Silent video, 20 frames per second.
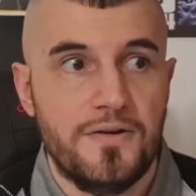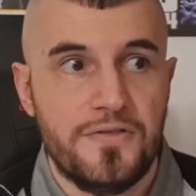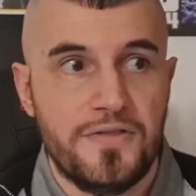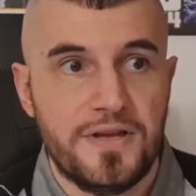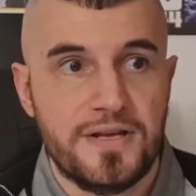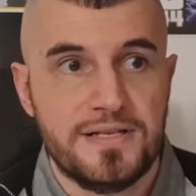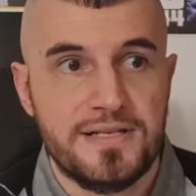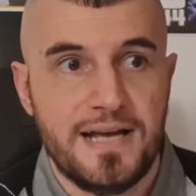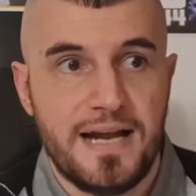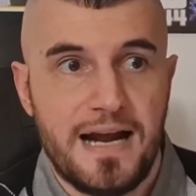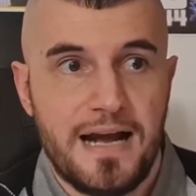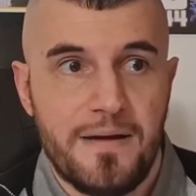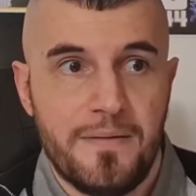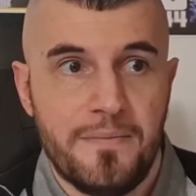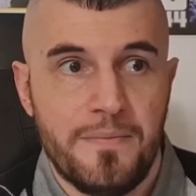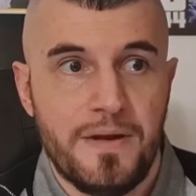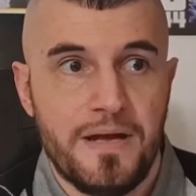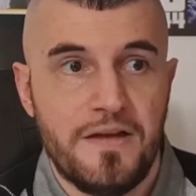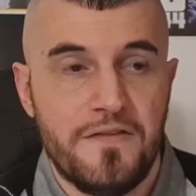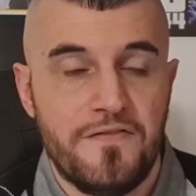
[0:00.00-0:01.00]
things that
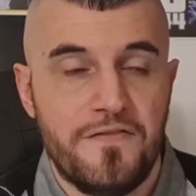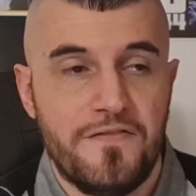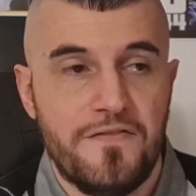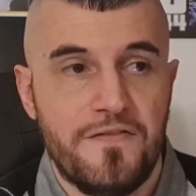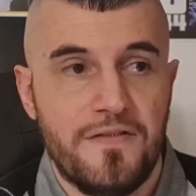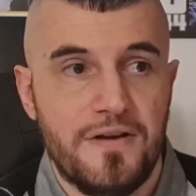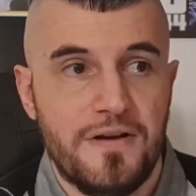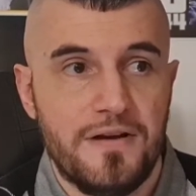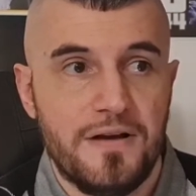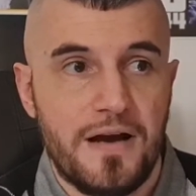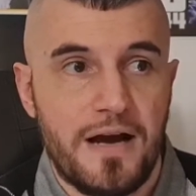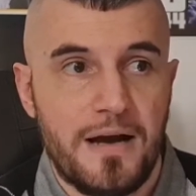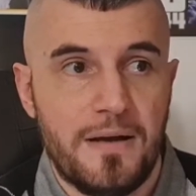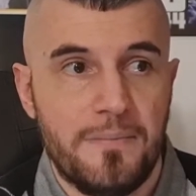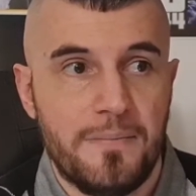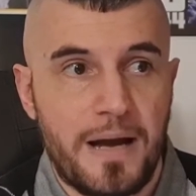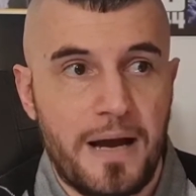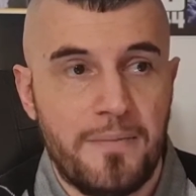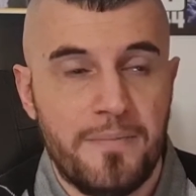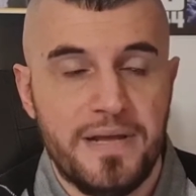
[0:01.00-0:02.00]
I'm
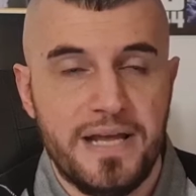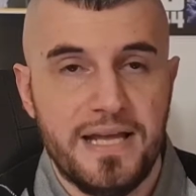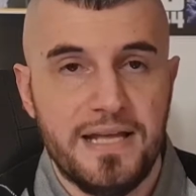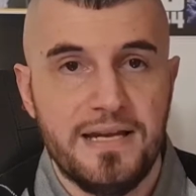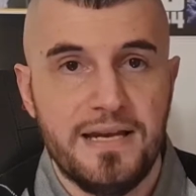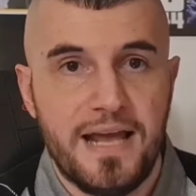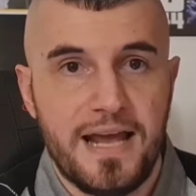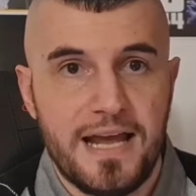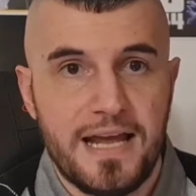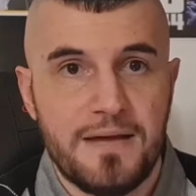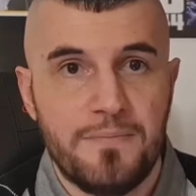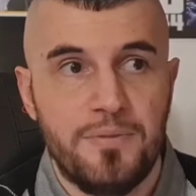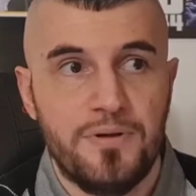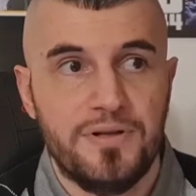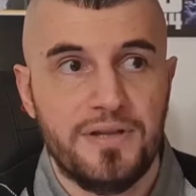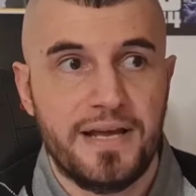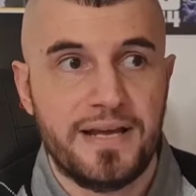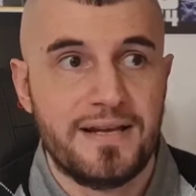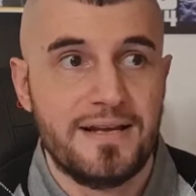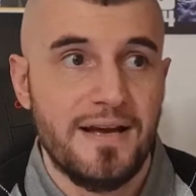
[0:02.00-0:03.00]

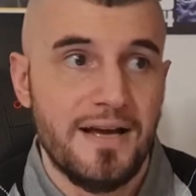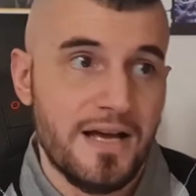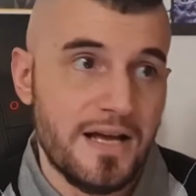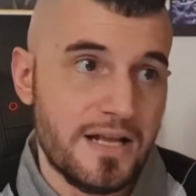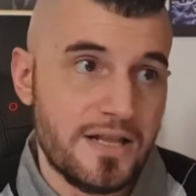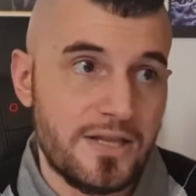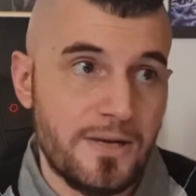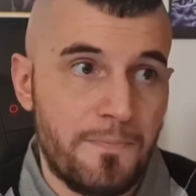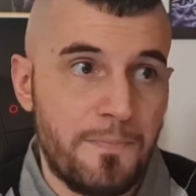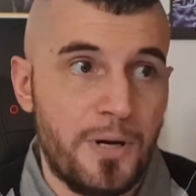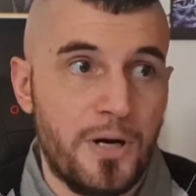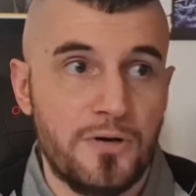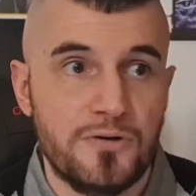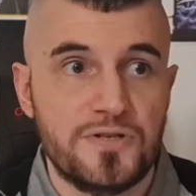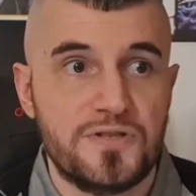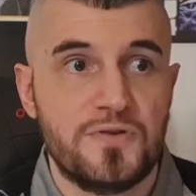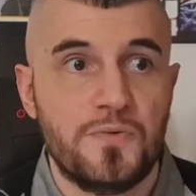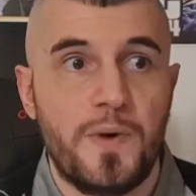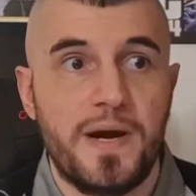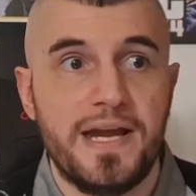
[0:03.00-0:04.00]
unable, like the
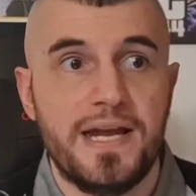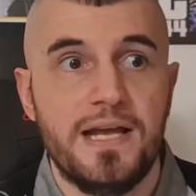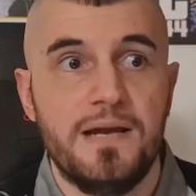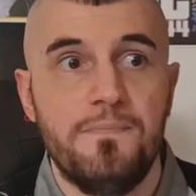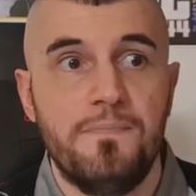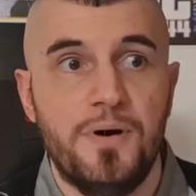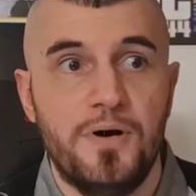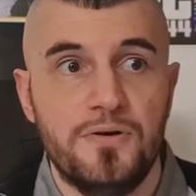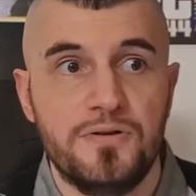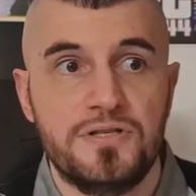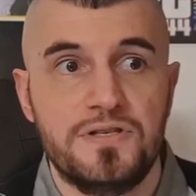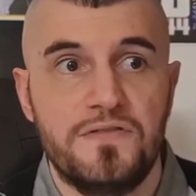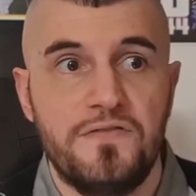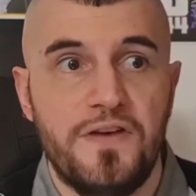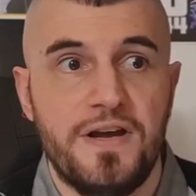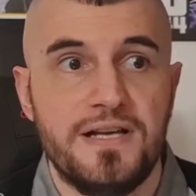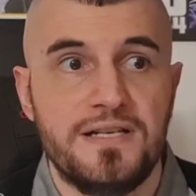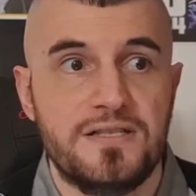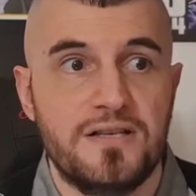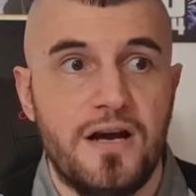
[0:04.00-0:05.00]
post weigh-in, post
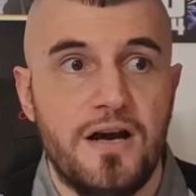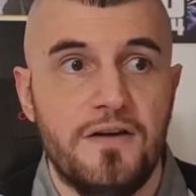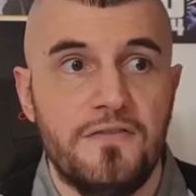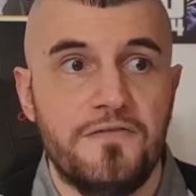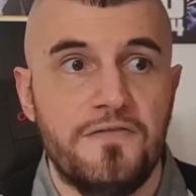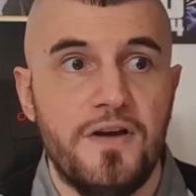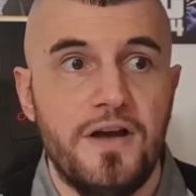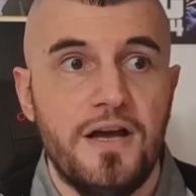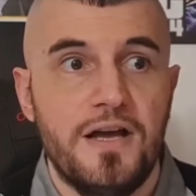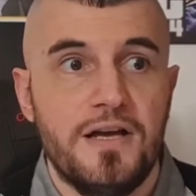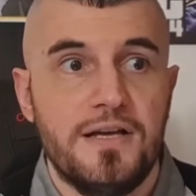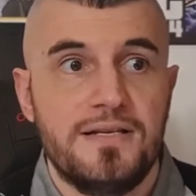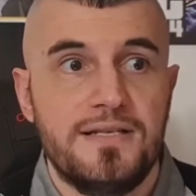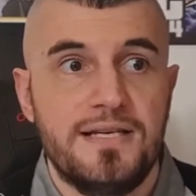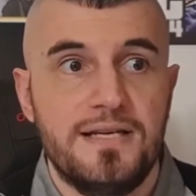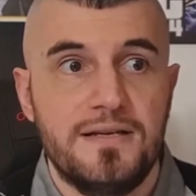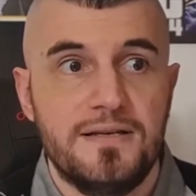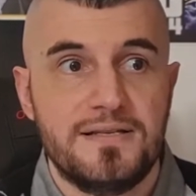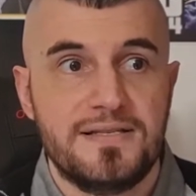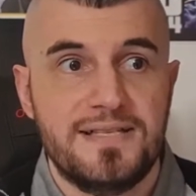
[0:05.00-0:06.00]
face-off
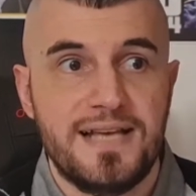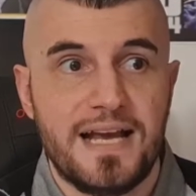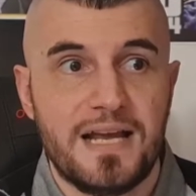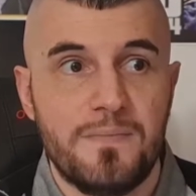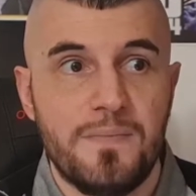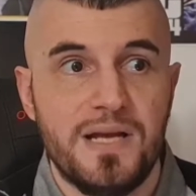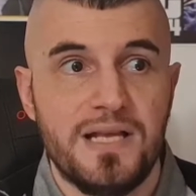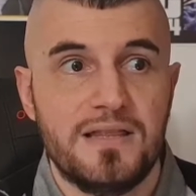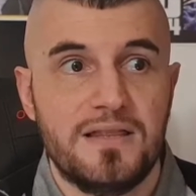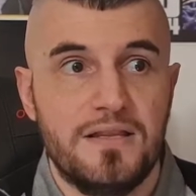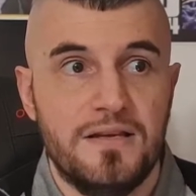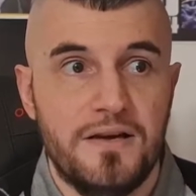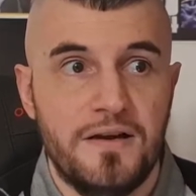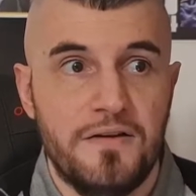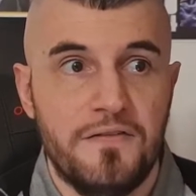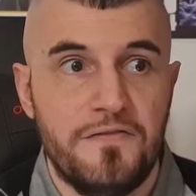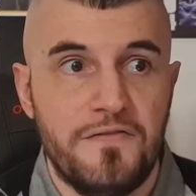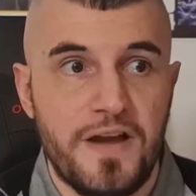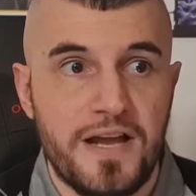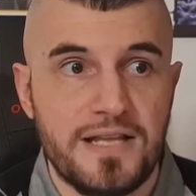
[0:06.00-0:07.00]
segment,
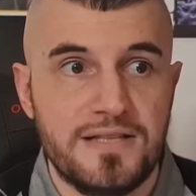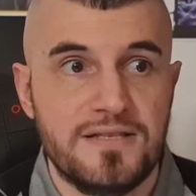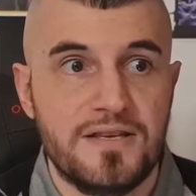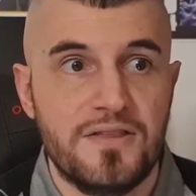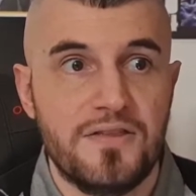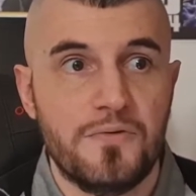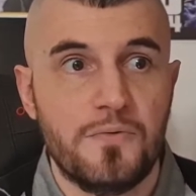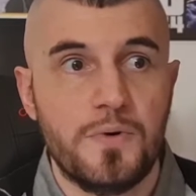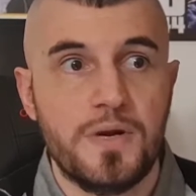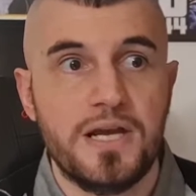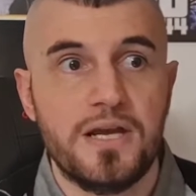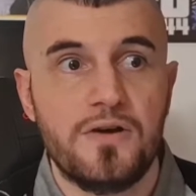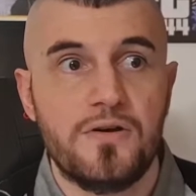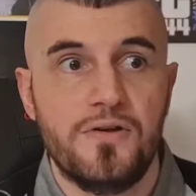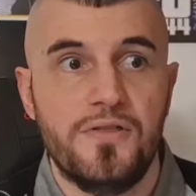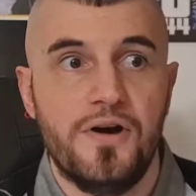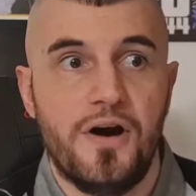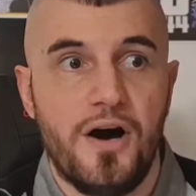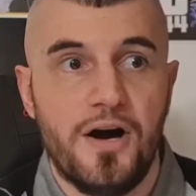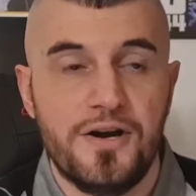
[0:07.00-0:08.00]
the fades of the week, or
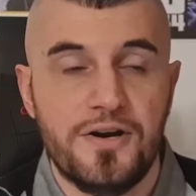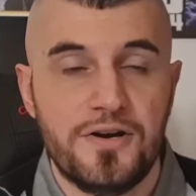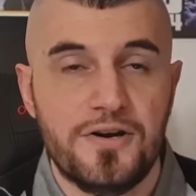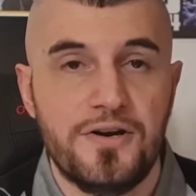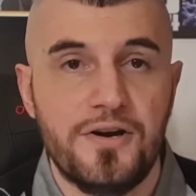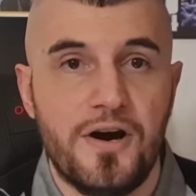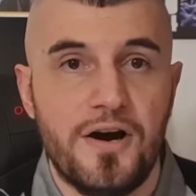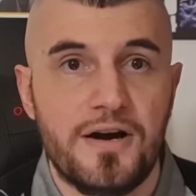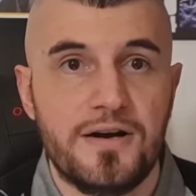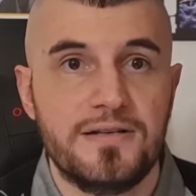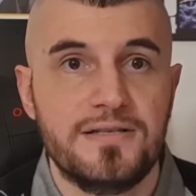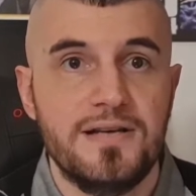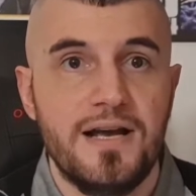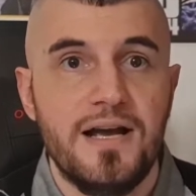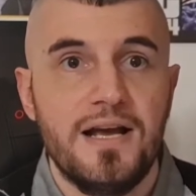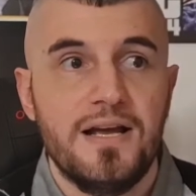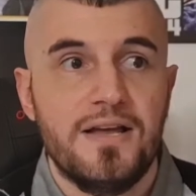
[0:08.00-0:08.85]
the underdogs.